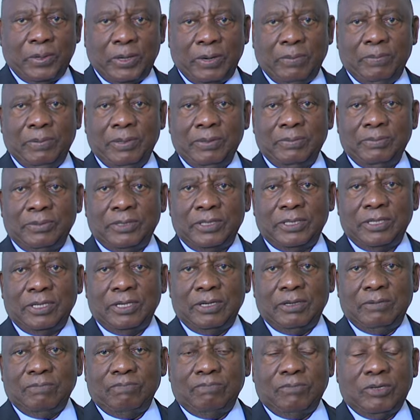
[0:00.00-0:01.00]
problems.
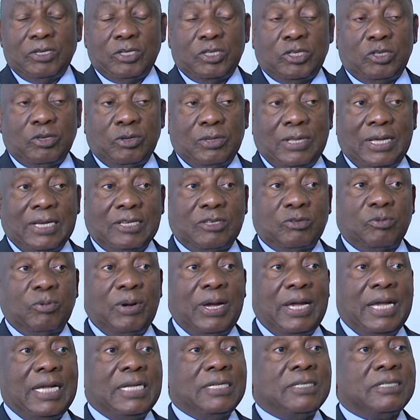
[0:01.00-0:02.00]
So that's
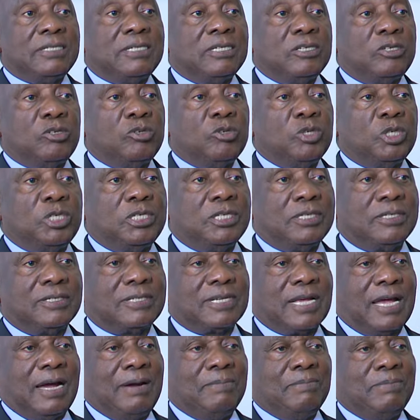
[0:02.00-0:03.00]
where
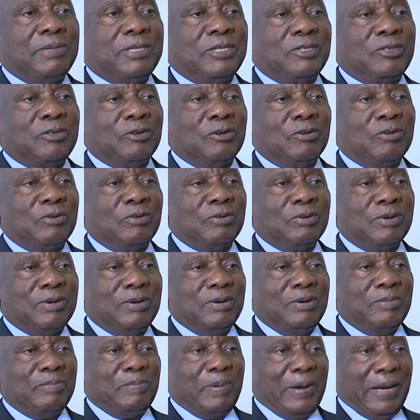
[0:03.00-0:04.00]
institutions come into
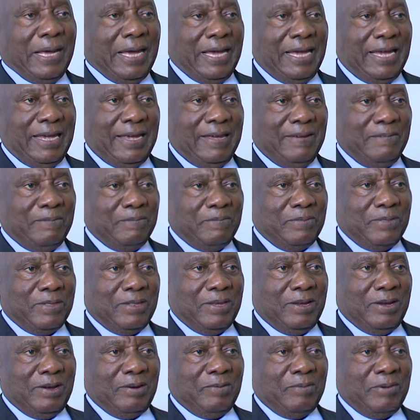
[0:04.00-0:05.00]
play.
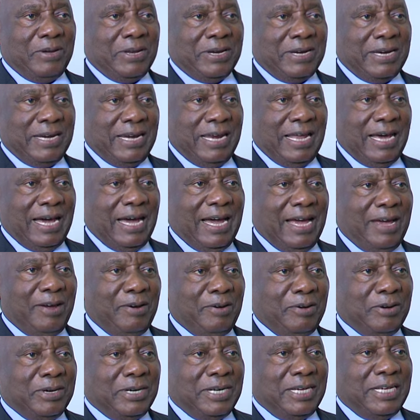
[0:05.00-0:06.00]
We rely
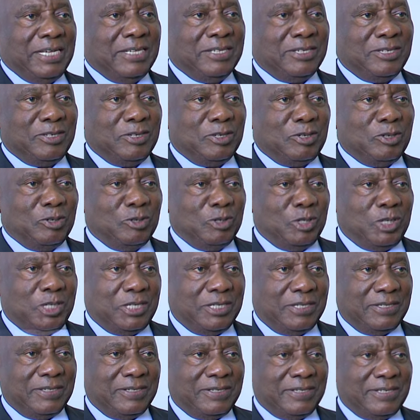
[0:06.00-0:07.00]
on
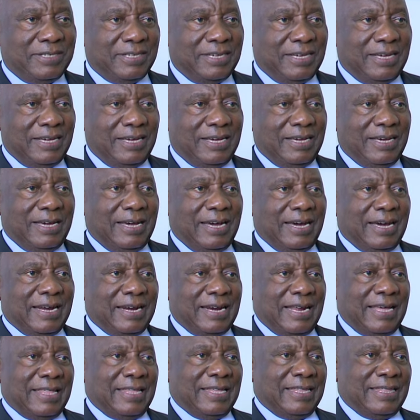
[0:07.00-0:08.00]
institutions
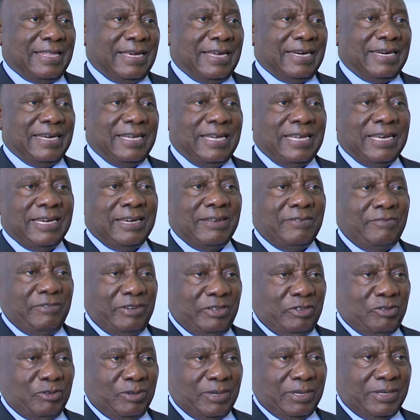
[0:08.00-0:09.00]
rather than
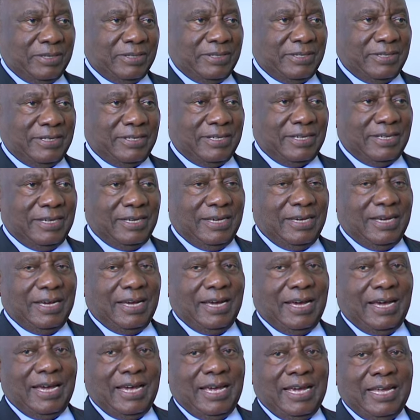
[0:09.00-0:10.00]
individuals.
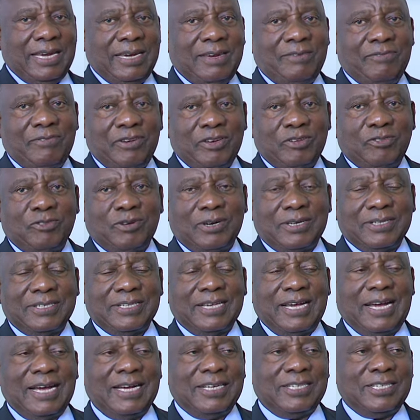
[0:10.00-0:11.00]

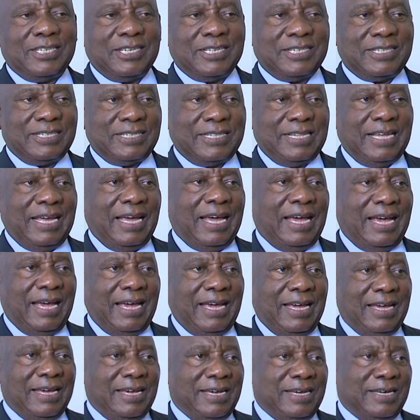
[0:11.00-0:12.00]
Individuals are just
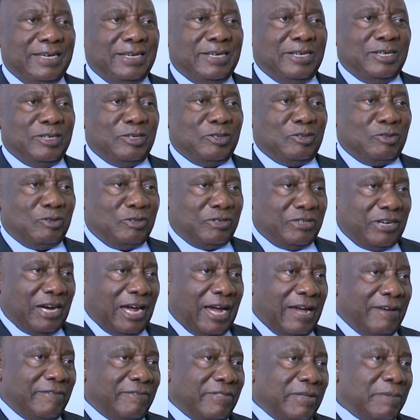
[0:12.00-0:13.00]
there to
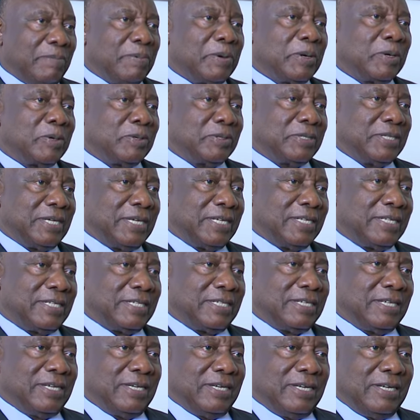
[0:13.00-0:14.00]
drive the
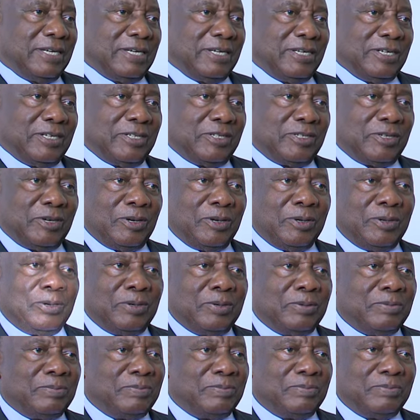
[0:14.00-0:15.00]
process.
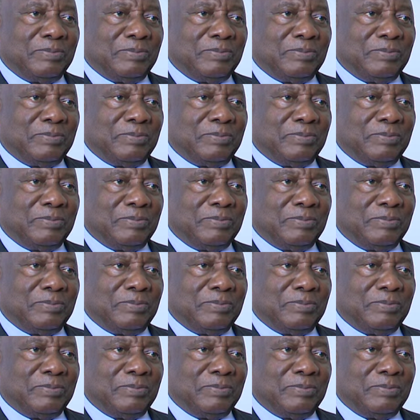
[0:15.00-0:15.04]
So